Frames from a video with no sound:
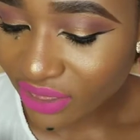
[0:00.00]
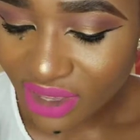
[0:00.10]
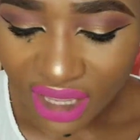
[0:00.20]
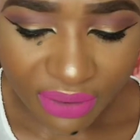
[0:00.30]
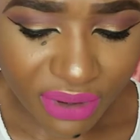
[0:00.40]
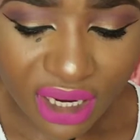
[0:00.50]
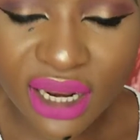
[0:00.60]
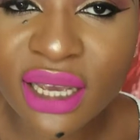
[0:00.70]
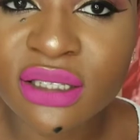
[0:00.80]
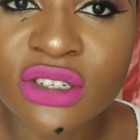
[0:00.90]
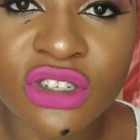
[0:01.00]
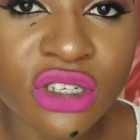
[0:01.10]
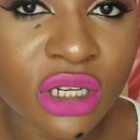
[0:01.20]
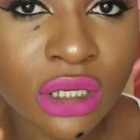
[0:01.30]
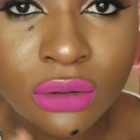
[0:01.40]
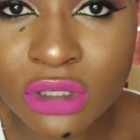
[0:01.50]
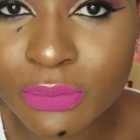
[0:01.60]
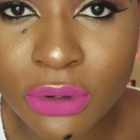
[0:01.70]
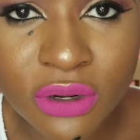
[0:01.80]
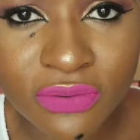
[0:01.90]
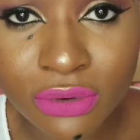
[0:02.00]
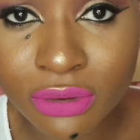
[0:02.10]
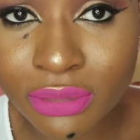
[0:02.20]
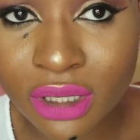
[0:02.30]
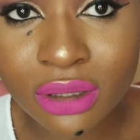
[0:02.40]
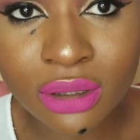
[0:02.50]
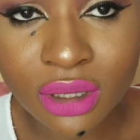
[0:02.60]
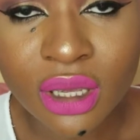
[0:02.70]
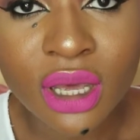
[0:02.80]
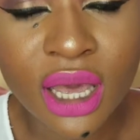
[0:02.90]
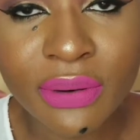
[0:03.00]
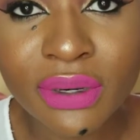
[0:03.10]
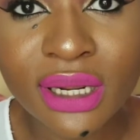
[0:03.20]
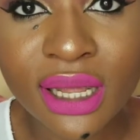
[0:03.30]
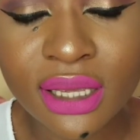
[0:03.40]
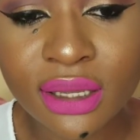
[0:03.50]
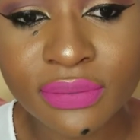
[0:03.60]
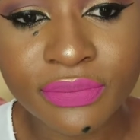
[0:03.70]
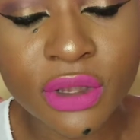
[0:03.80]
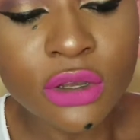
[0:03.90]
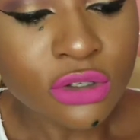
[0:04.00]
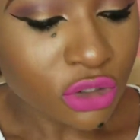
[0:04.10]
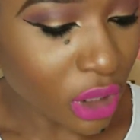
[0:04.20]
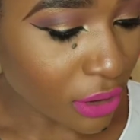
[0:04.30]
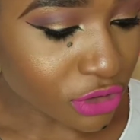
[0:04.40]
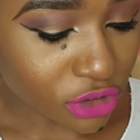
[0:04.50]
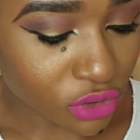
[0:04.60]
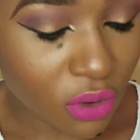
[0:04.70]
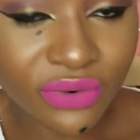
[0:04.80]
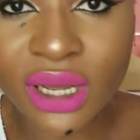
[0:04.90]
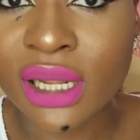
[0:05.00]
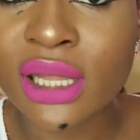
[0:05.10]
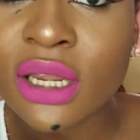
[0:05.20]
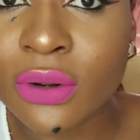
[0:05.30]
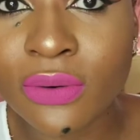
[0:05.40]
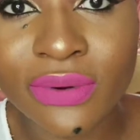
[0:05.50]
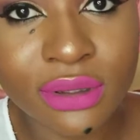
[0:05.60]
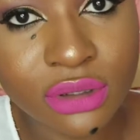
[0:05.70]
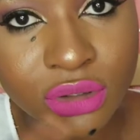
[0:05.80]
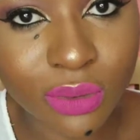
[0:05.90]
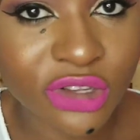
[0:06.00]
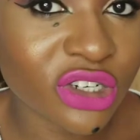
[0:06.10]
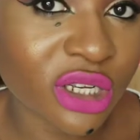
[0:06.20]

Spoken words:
I think I really like this shade. It looks beautiful on me. I really like it. So I'll just go over, clean it off and swatch